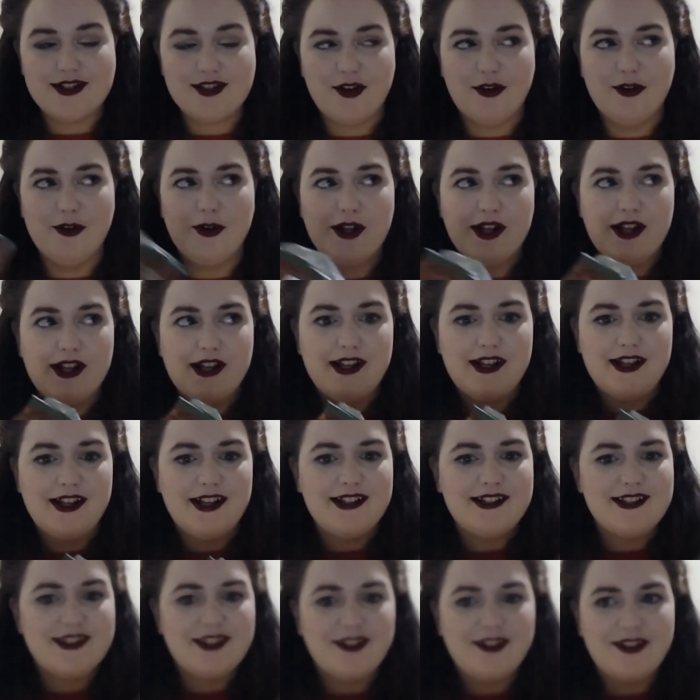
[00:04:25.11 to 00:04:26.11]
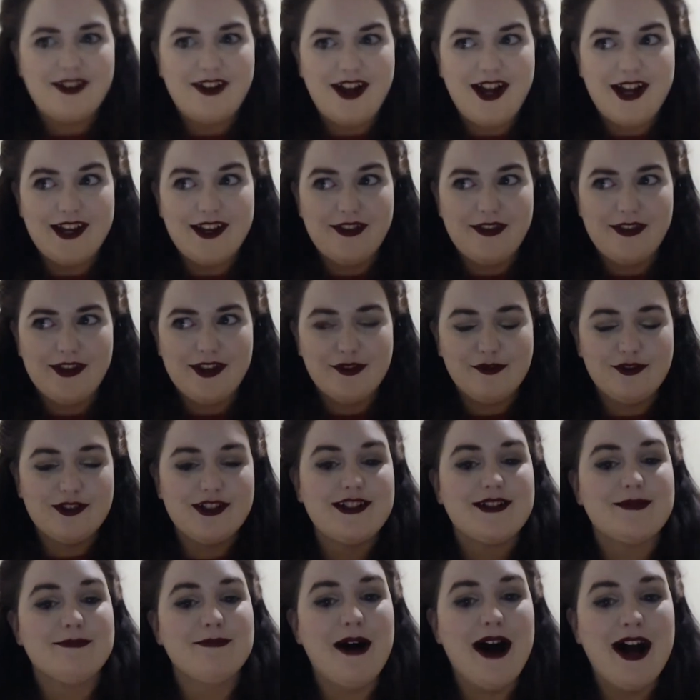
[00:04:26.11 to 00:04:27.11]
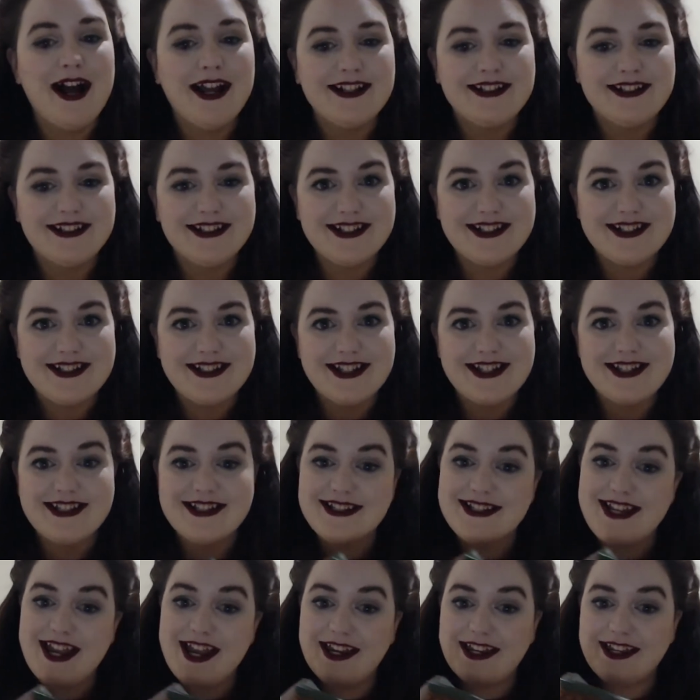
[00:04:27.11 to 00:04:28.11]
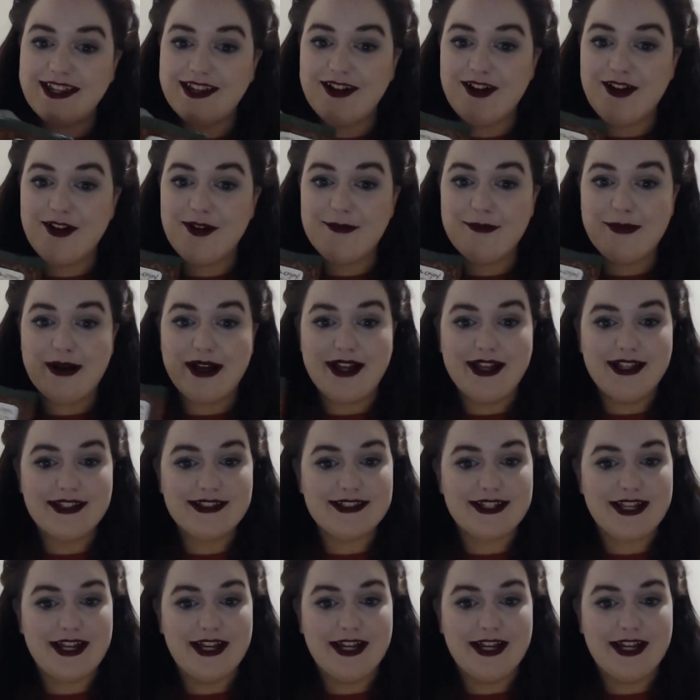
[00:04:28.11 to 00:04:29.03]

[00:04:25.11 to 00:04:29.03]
So it's a good kind of thing for just mindlessly snacking on, but